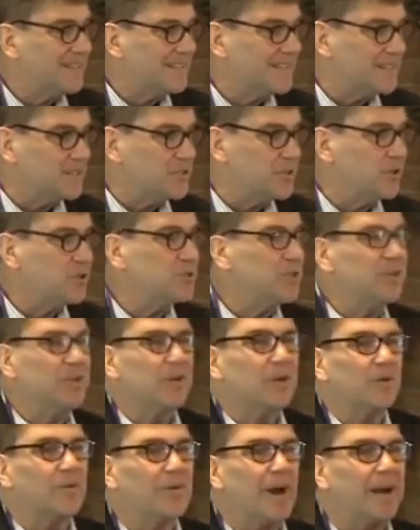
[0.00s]
because usually you
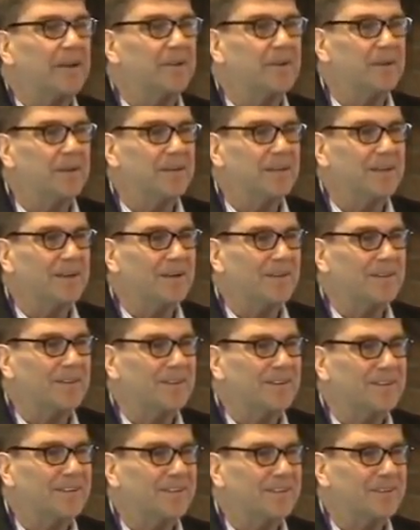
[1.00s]
look around, the, you know,
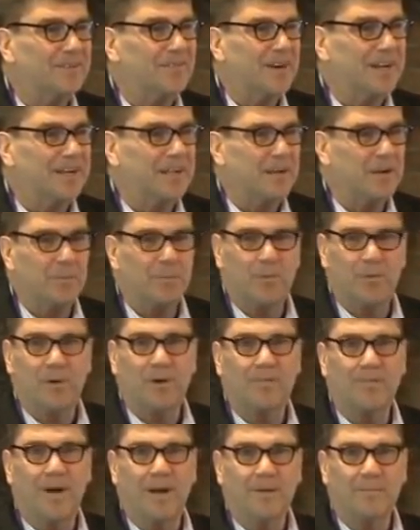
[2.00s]
you look around the
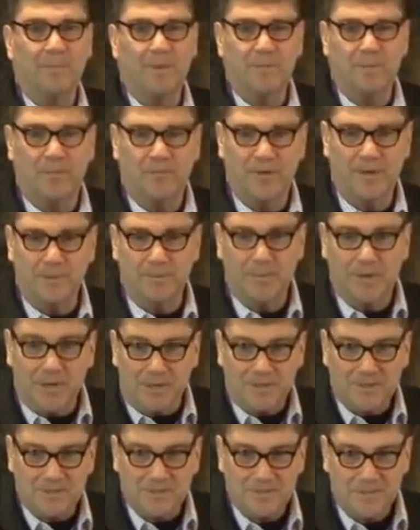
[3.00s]
airport, right, people reading
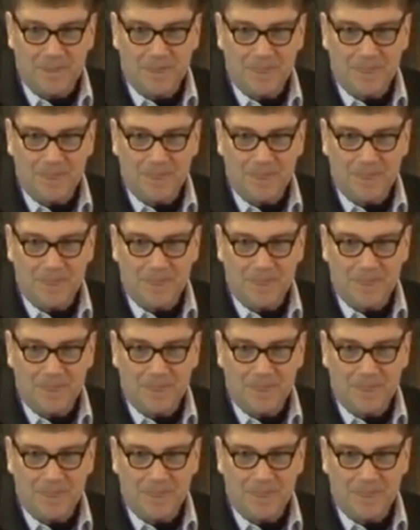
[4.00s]
books,